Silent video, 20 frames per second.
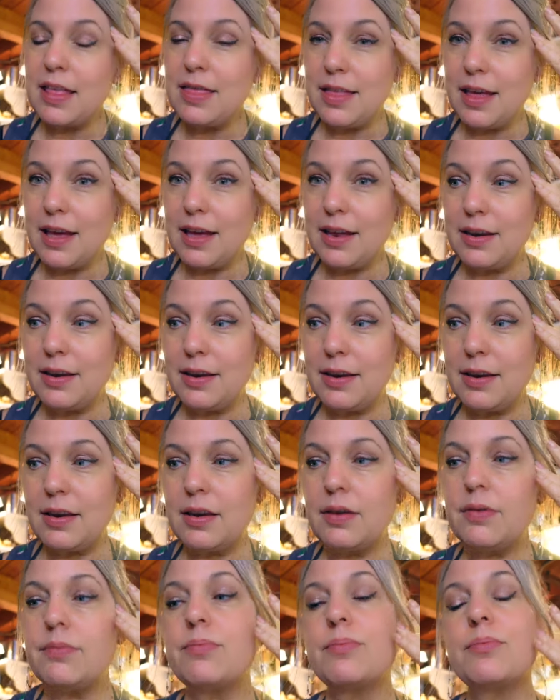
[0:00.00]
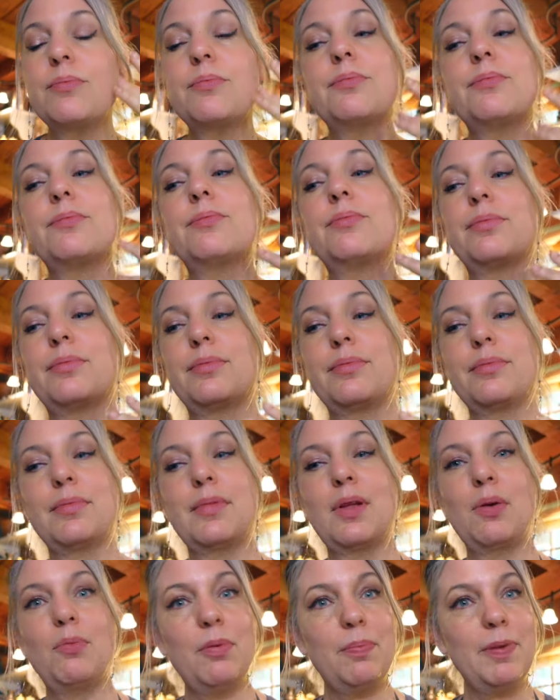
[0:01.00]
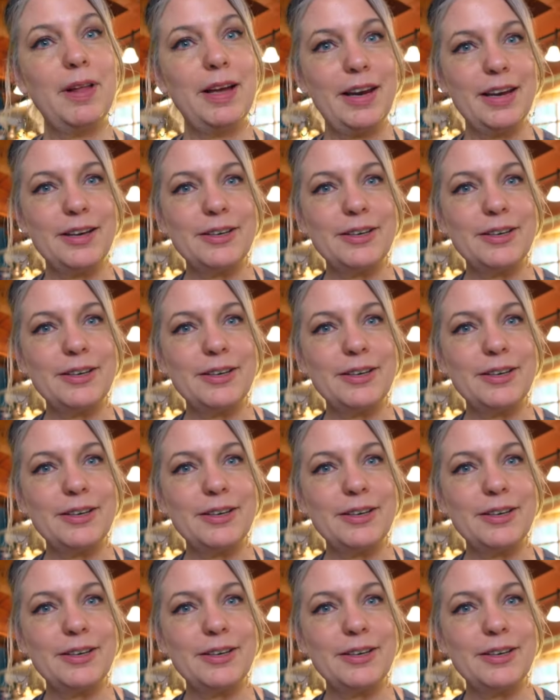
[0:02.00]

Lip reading: and then we'll plate